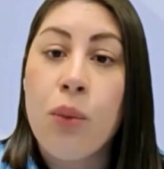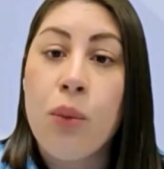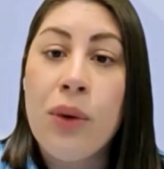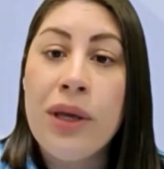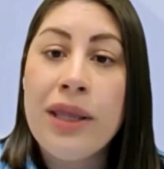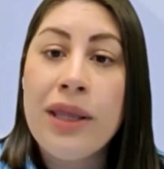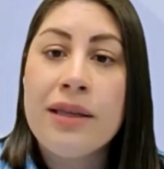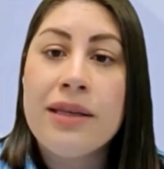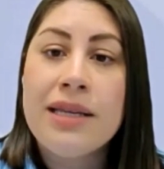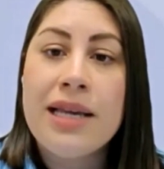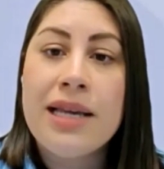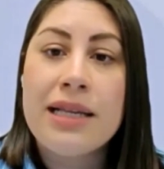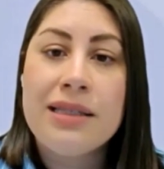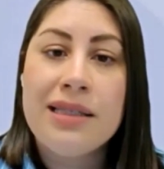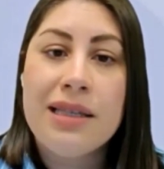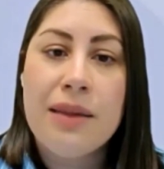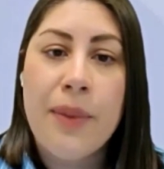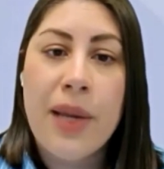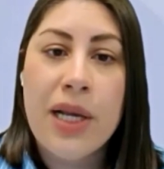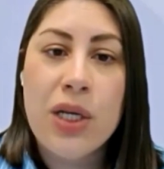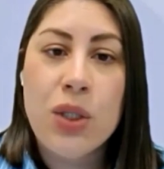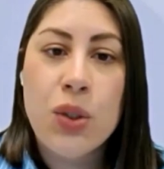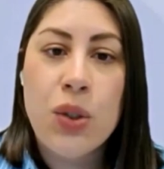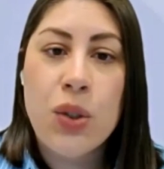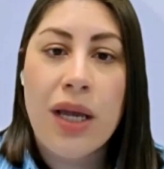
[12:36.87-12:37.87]
with
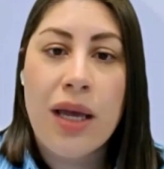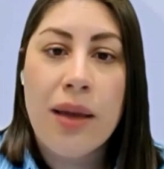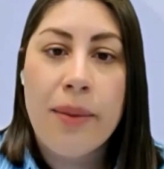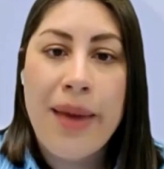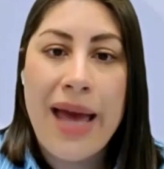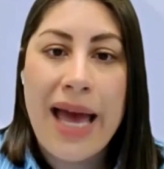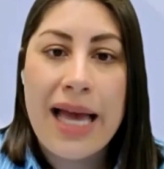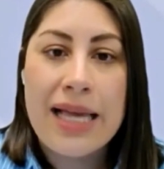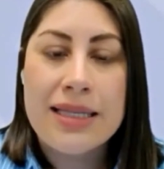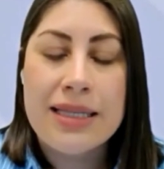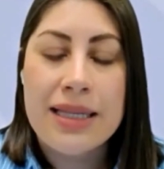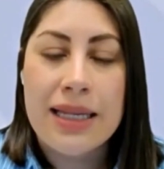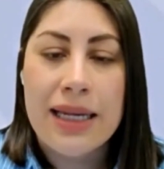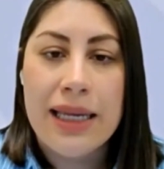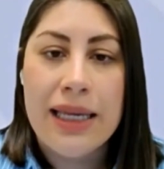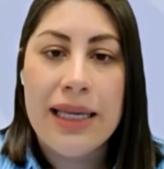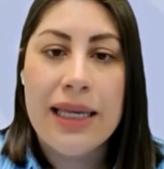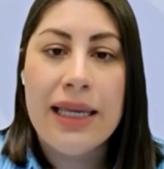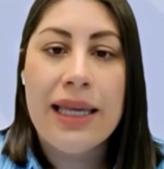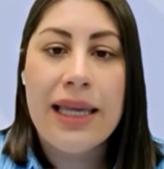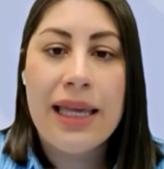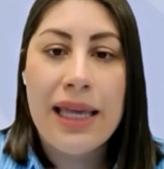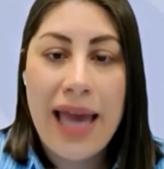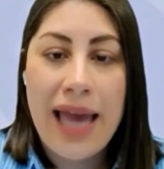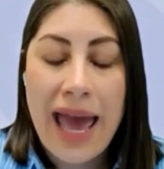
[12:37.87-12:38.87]
testamentary
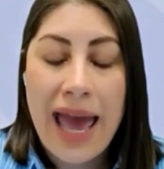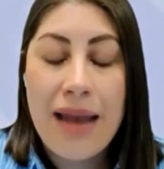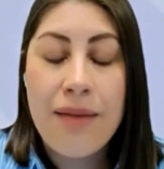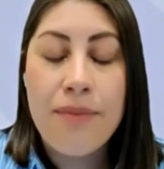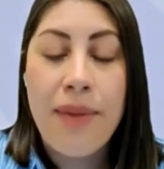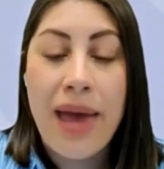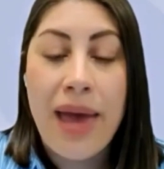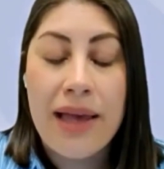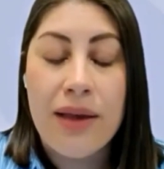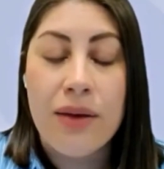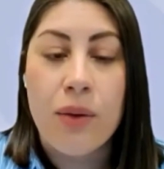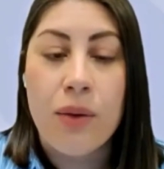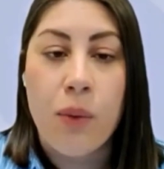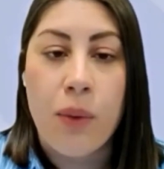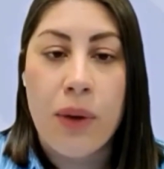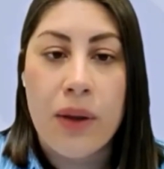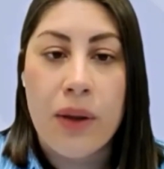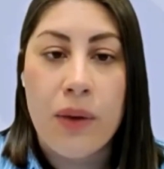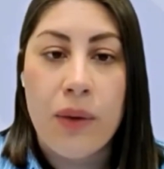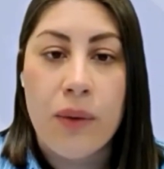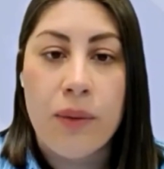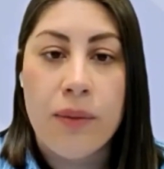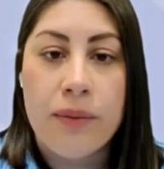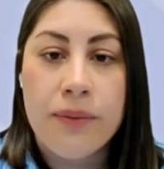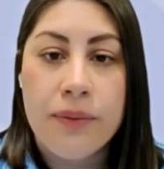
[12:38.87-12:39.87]
capacity can make a
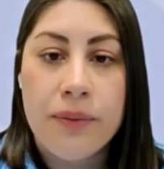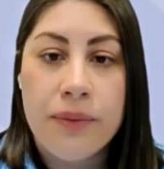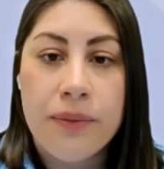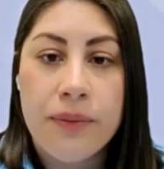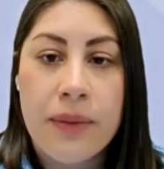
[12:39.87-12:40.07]
will.